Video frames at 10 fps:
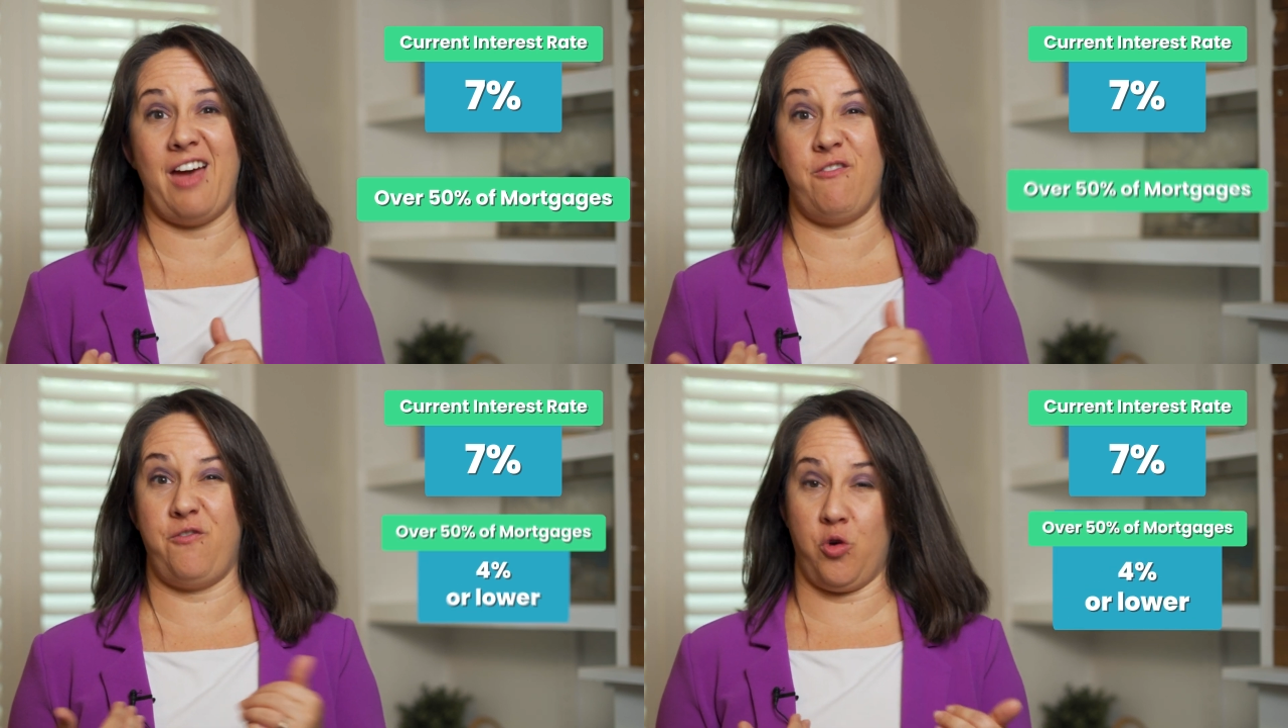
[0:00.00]

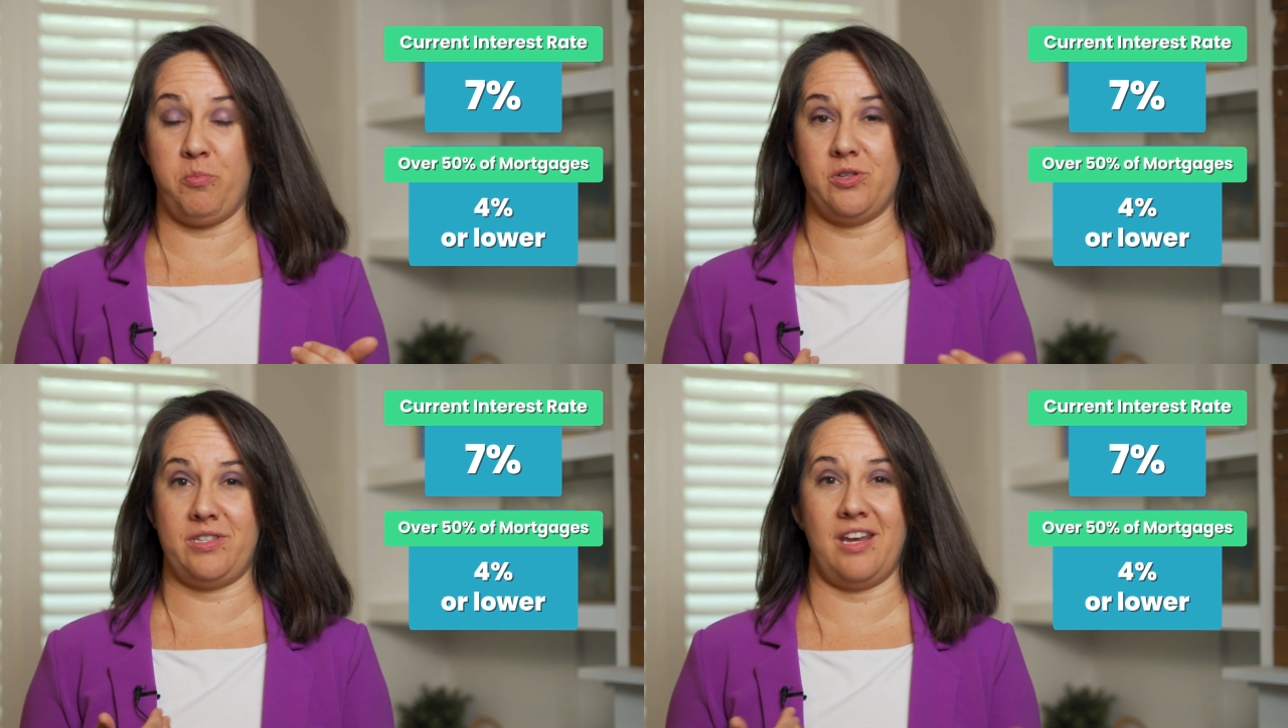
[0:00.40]
at
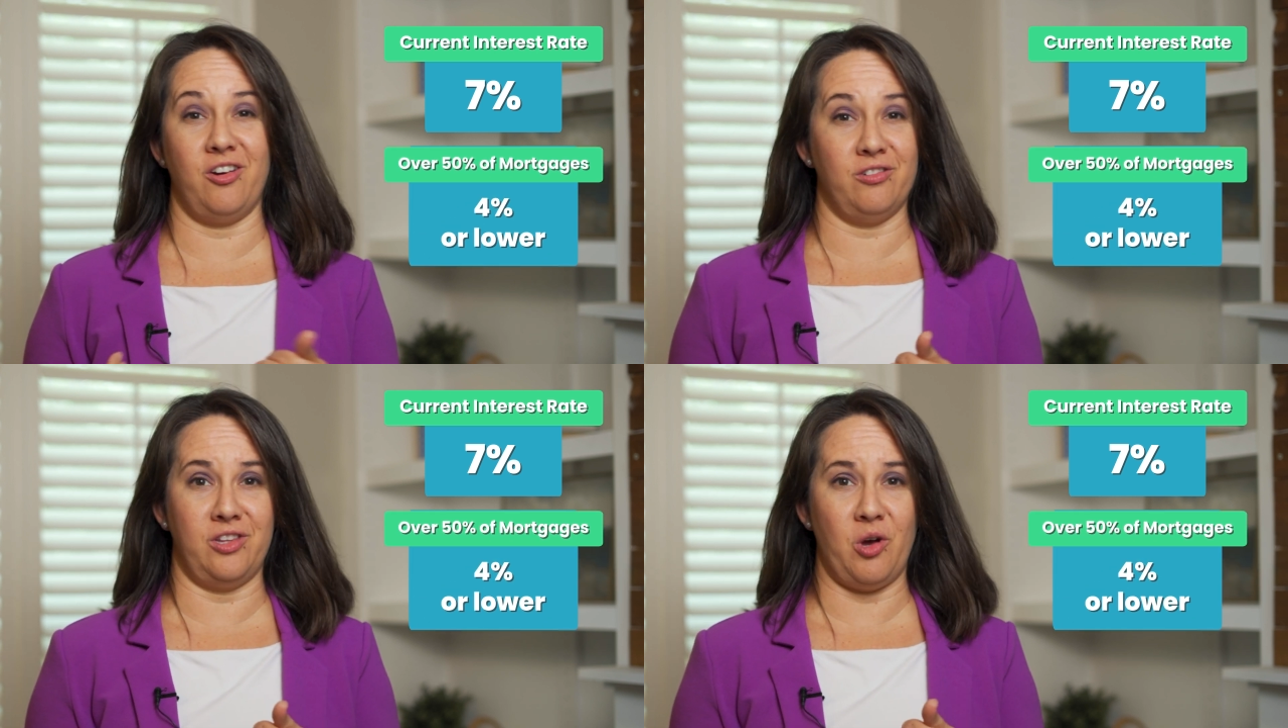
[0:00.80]
4%
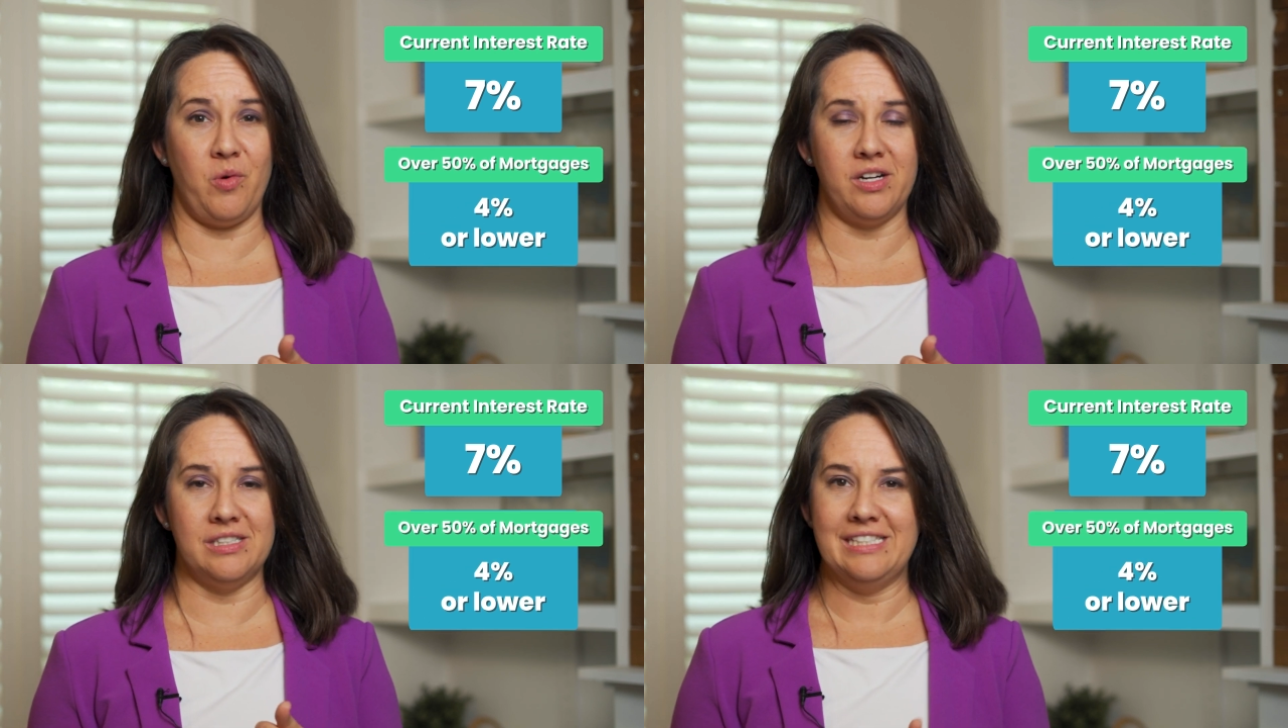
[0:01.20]
or
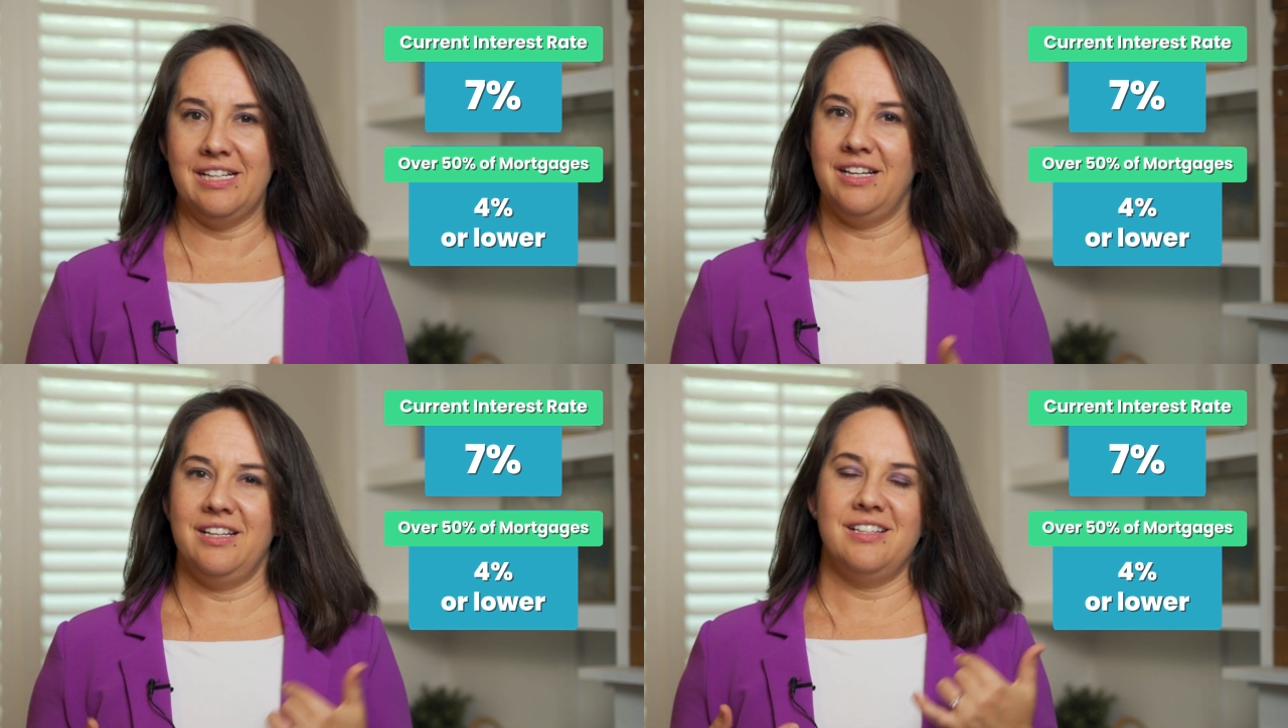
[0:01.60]
lower,
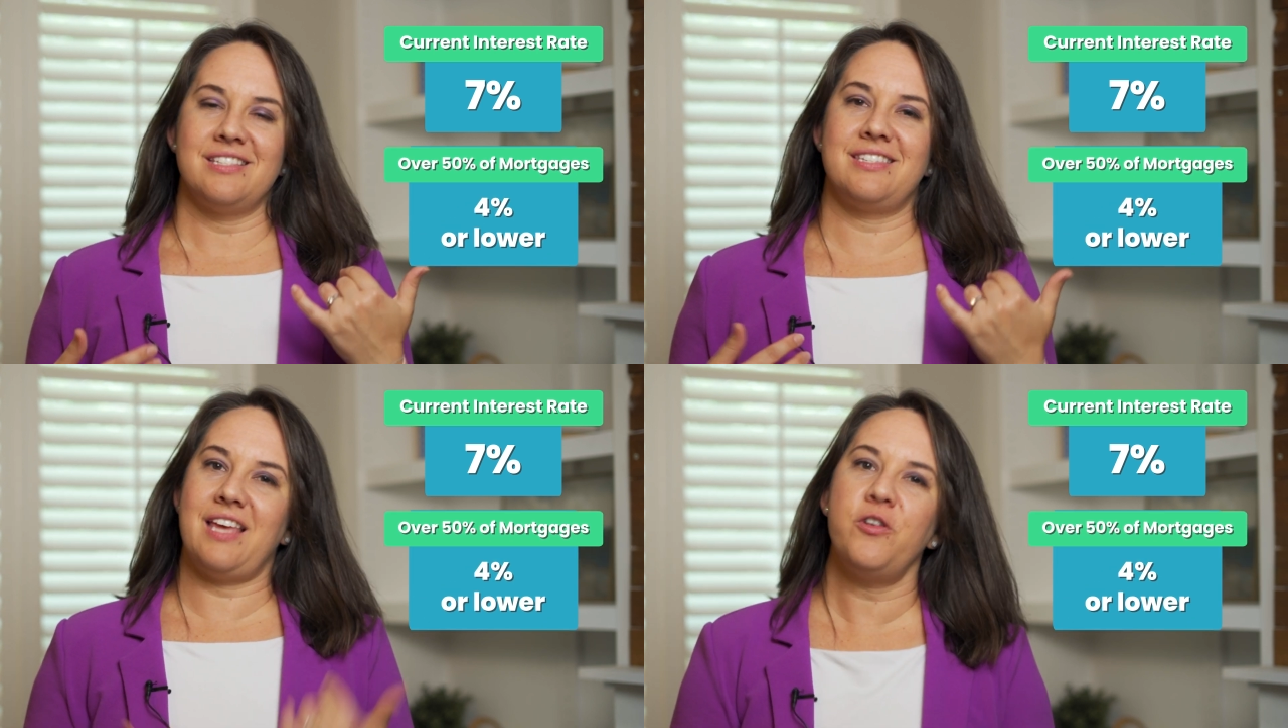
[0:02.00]

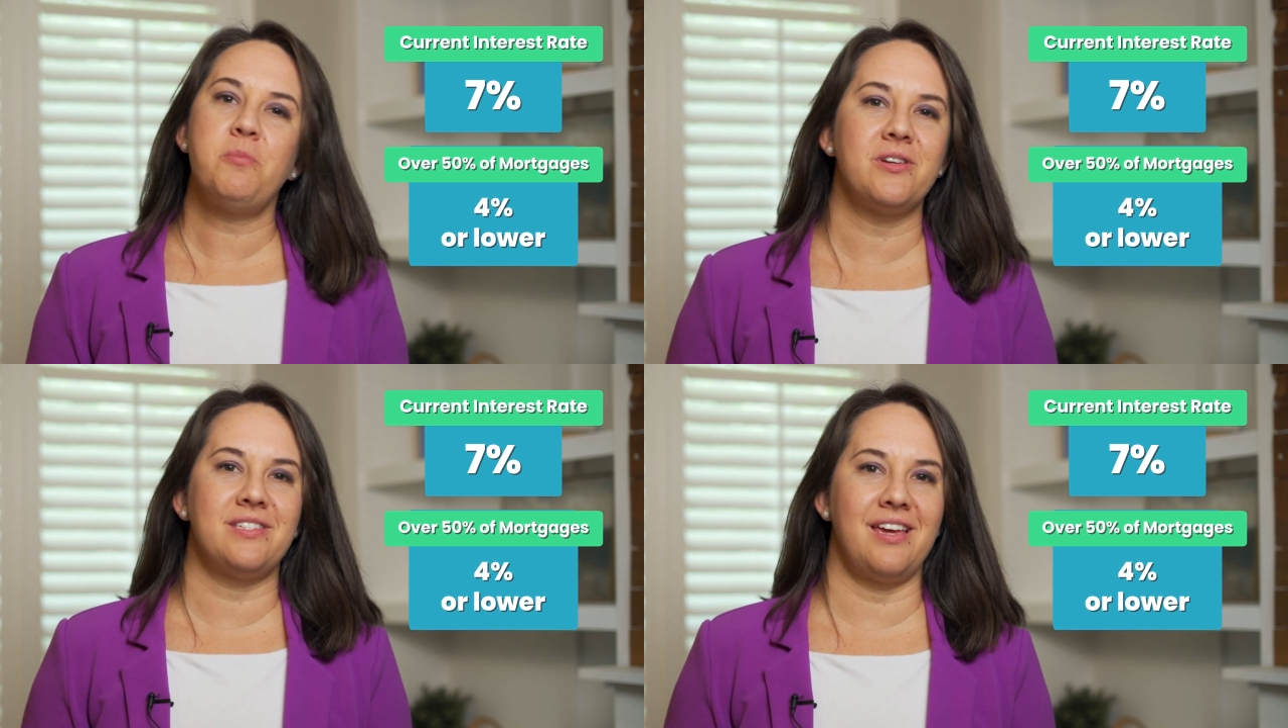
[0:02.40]

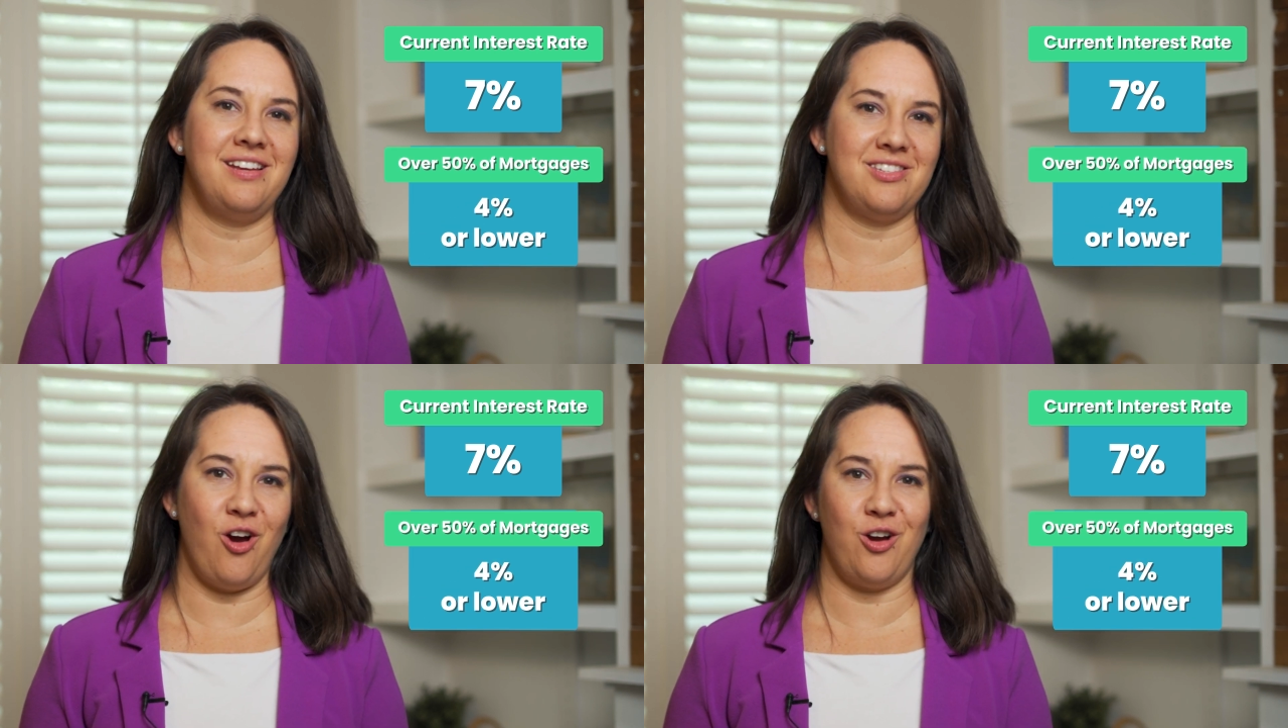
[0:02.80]
7%
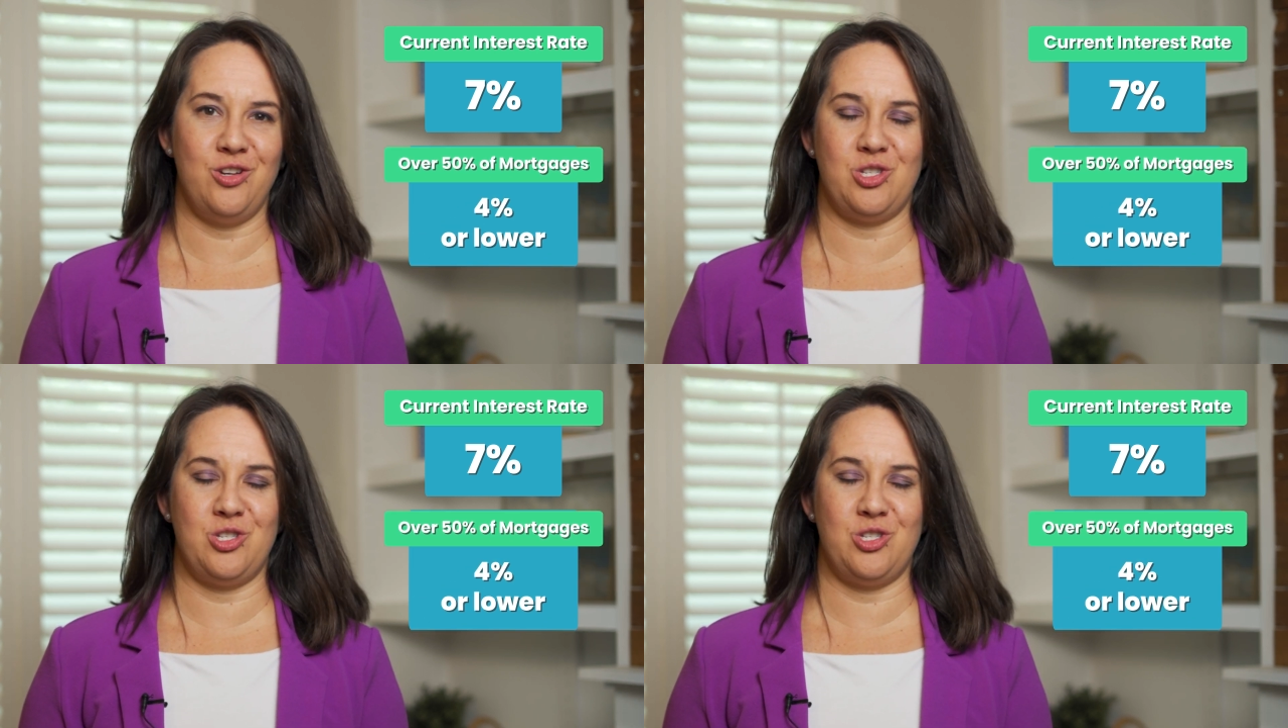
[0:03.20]
is hard to